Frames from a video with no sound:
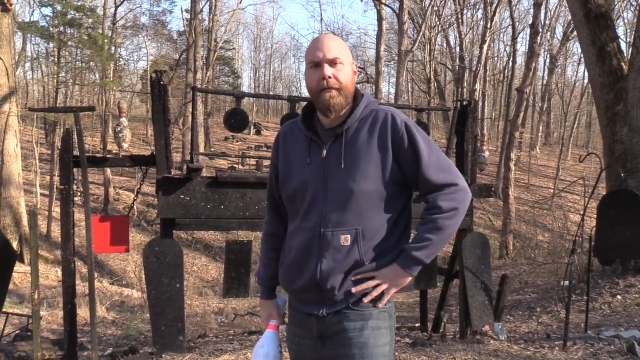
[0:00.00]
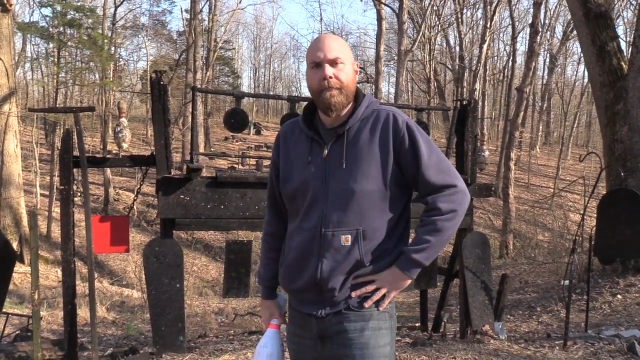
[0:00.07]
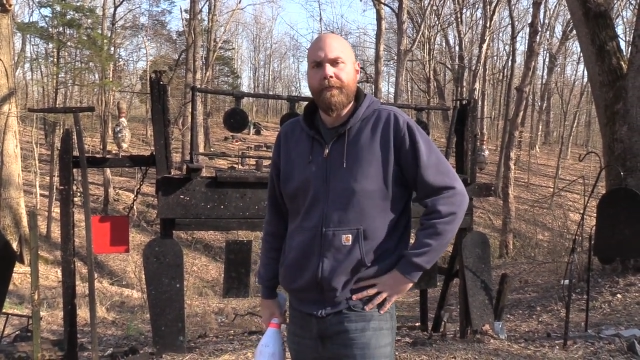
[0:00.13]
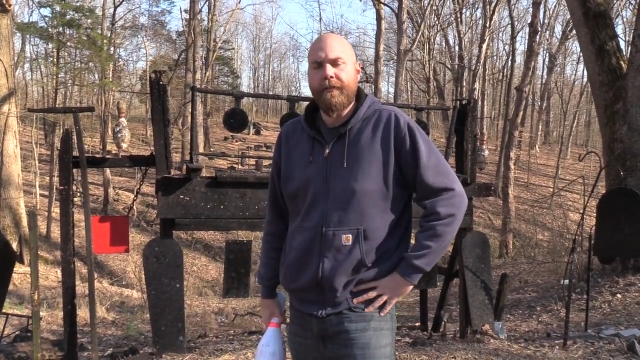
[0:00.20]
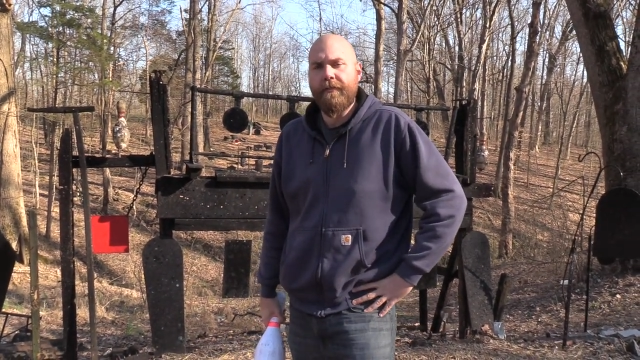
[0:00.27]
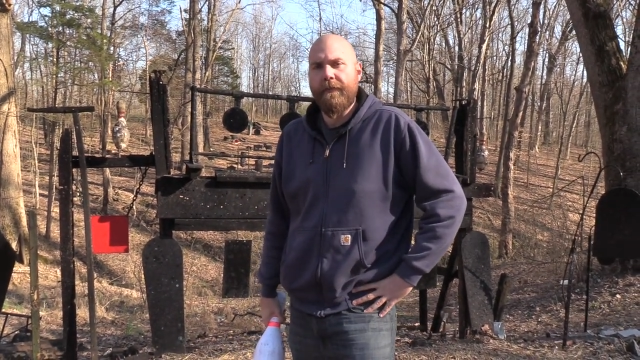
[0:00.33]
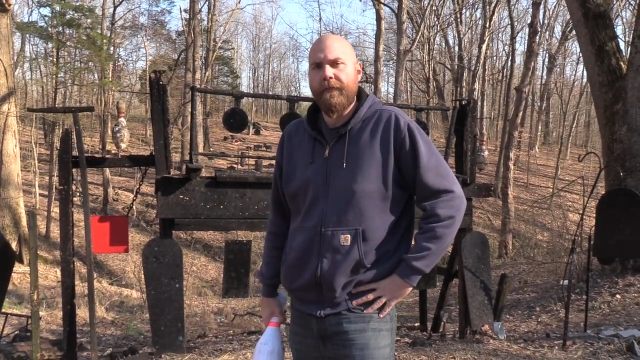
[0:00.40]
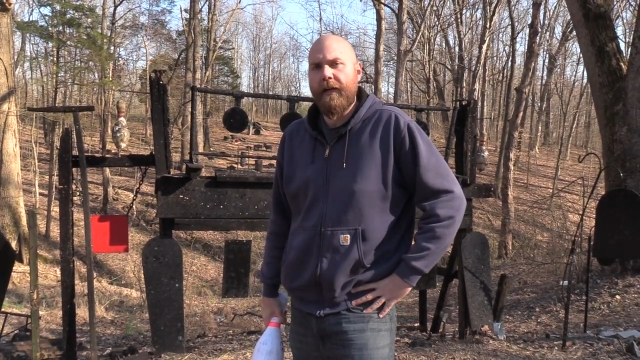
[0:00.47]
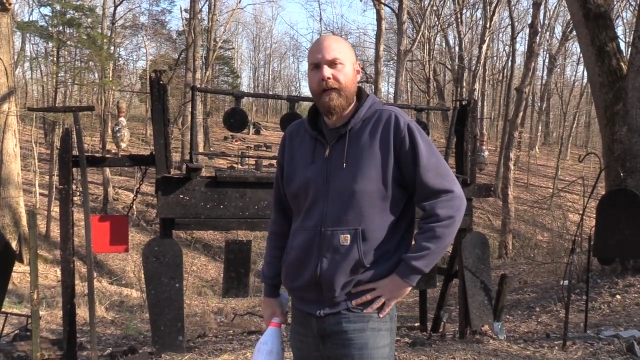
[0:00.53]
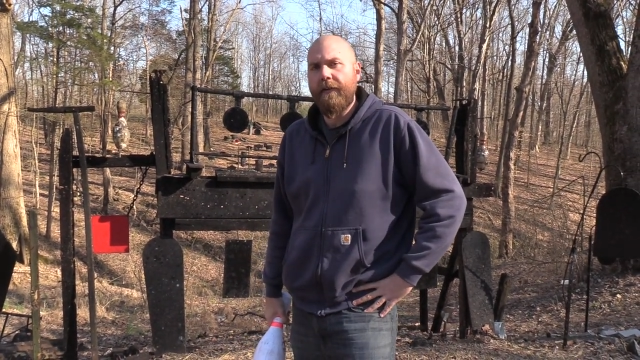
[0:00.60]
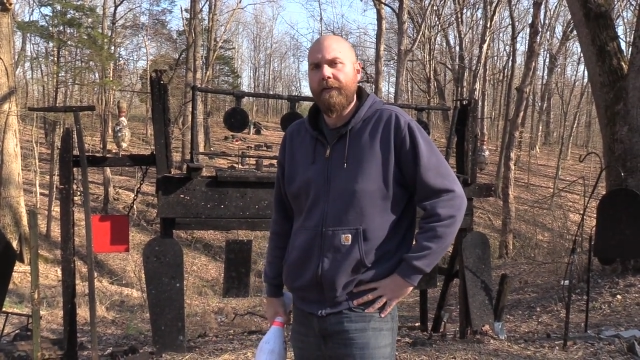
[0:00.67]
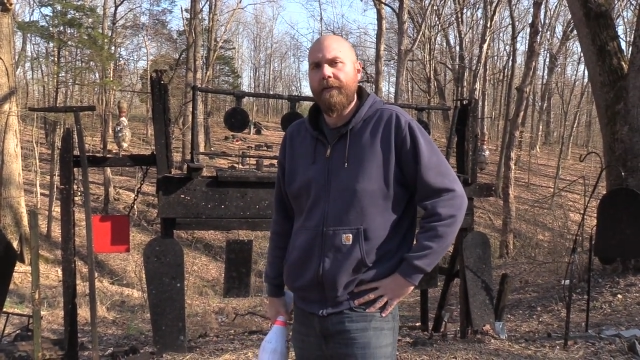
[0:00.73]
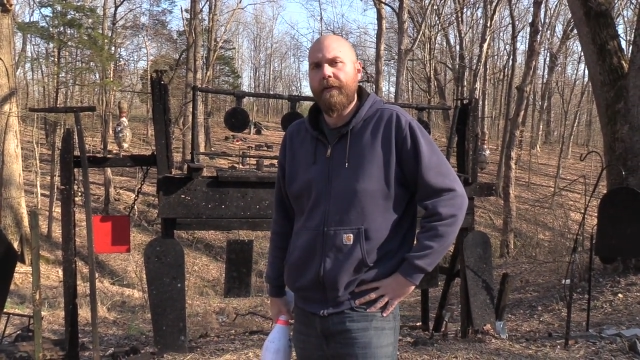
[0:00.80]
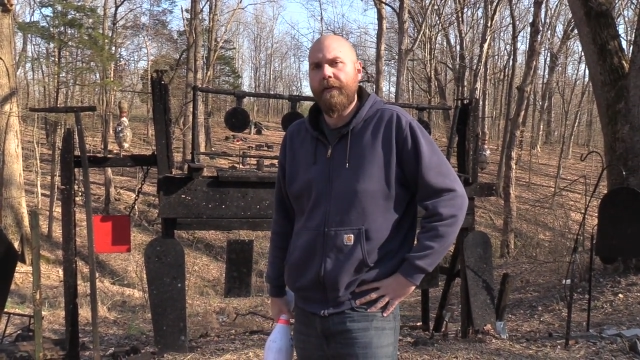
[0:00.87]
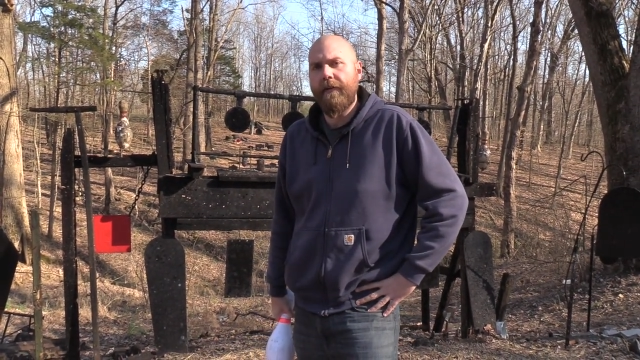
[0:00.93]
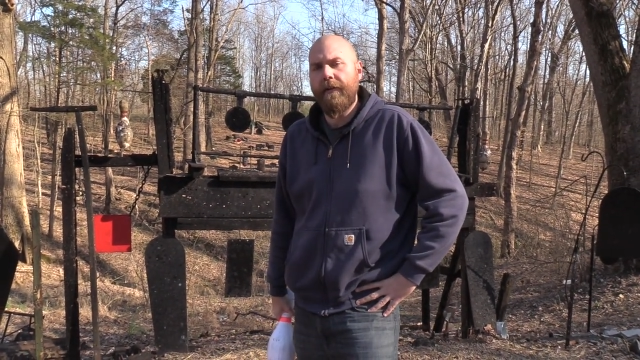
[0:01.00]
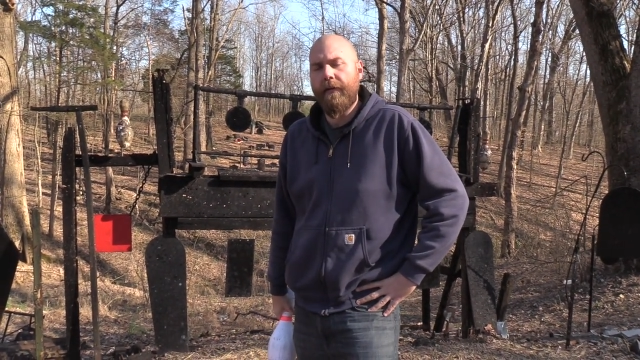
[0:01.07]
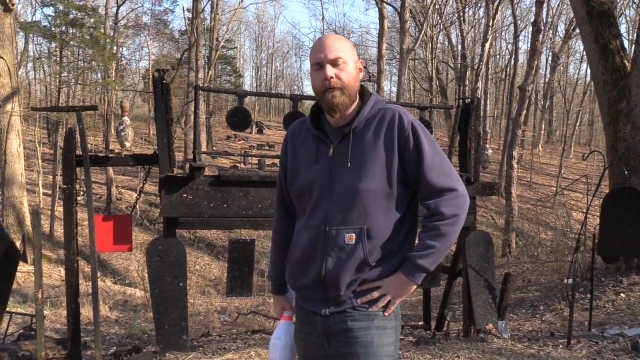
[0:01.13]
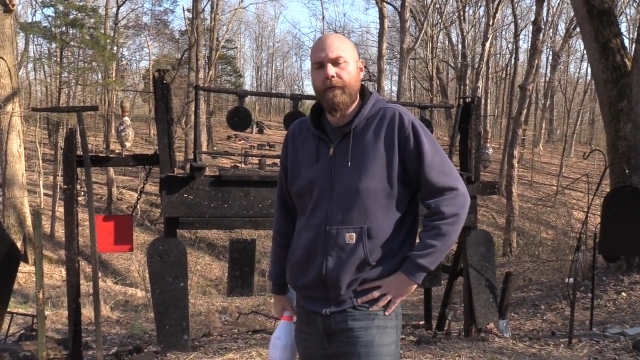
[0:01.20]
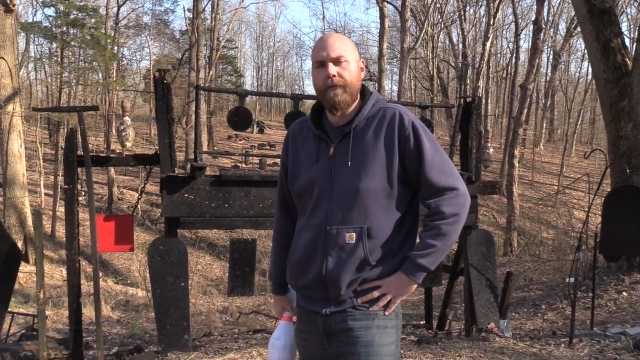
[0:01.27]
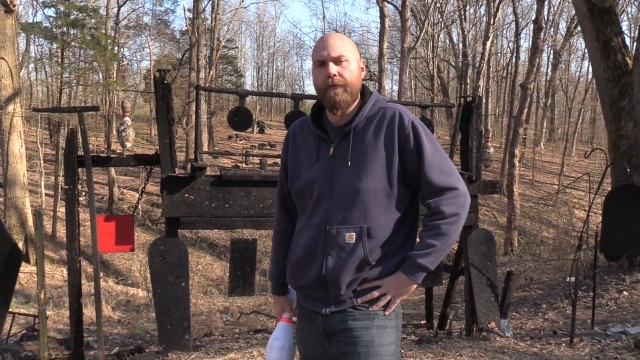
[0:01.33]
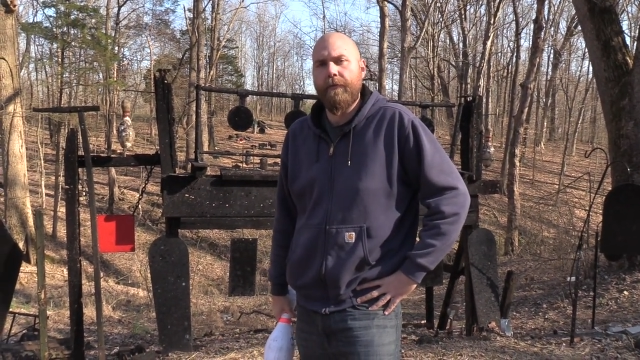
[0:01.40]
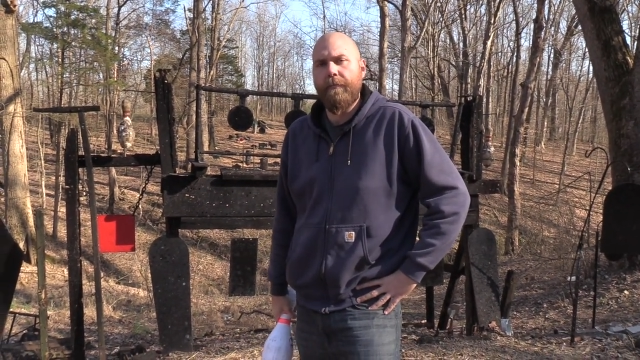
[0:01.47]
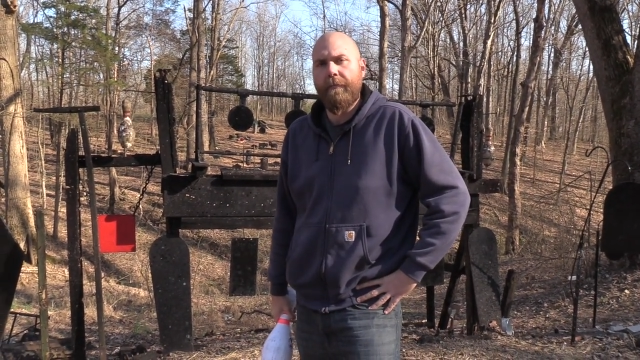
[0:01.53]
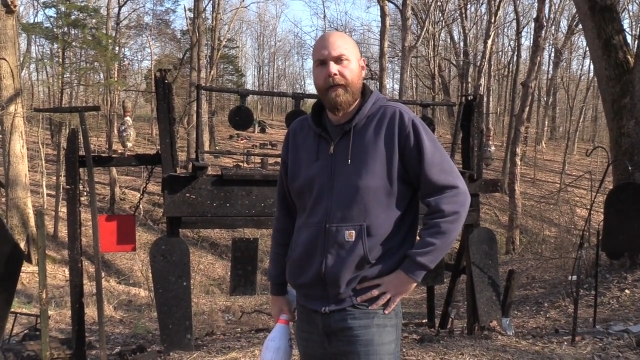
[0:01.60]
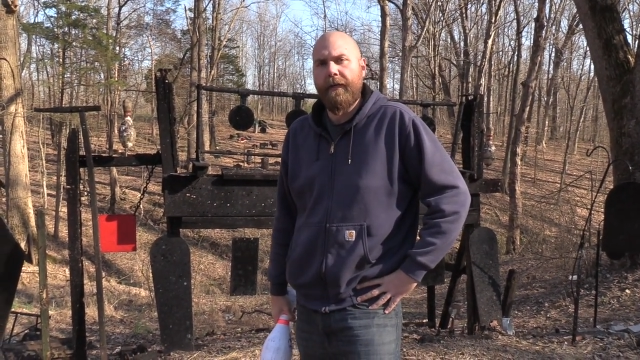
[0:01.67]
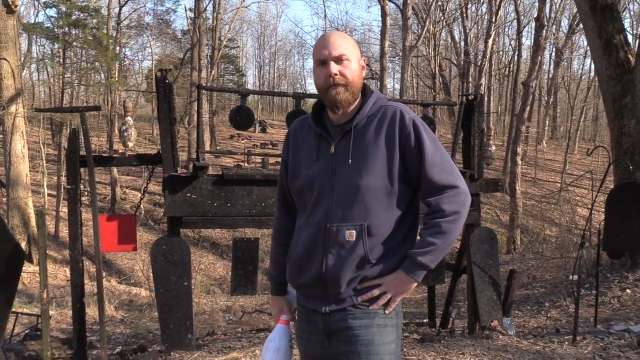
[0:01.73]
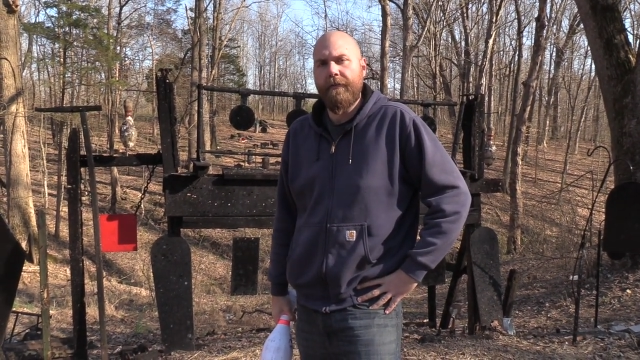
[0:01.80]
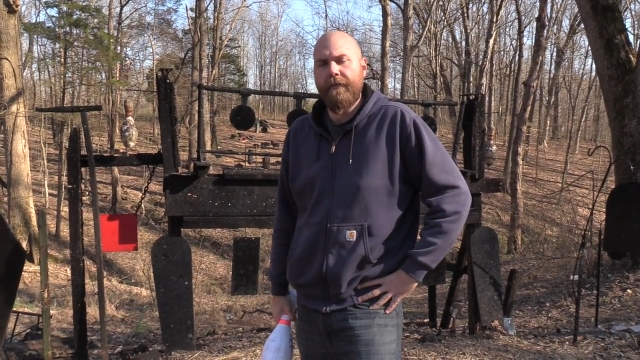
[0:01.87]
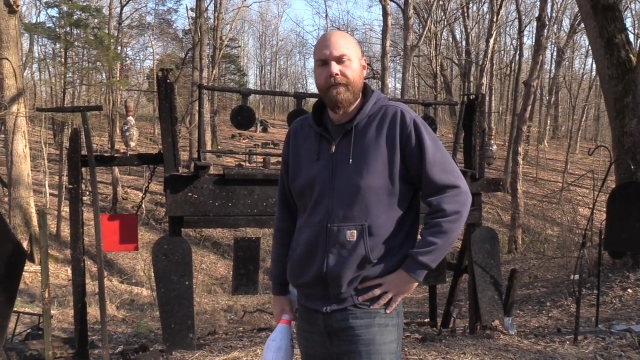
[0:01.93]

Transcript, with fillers: Since I've got you here, I want to remind you